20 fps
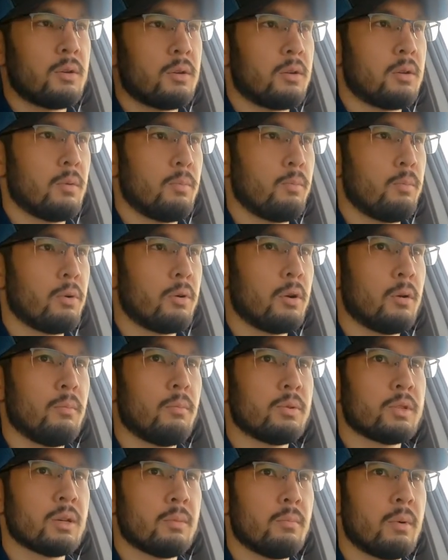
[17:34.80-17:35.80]
to put
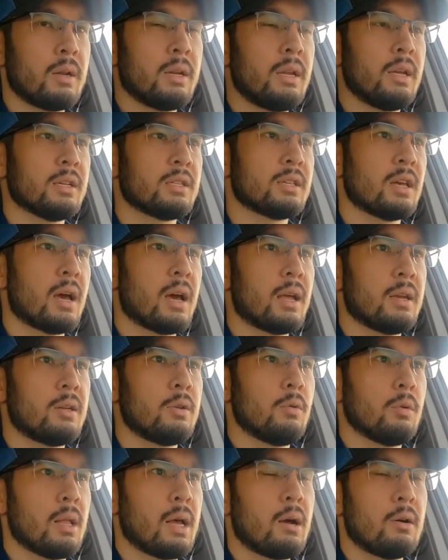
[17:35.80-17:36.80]
some money aside
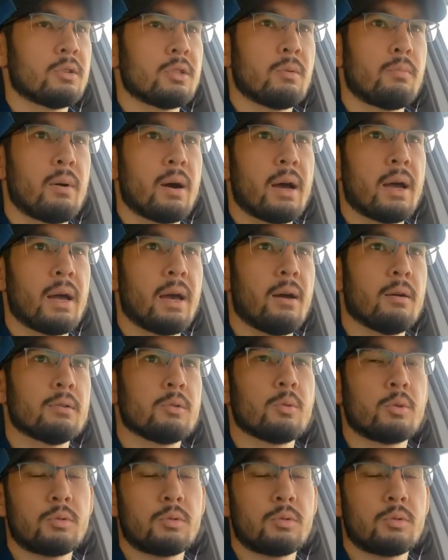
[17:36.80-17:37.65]
to allow us to buy a house,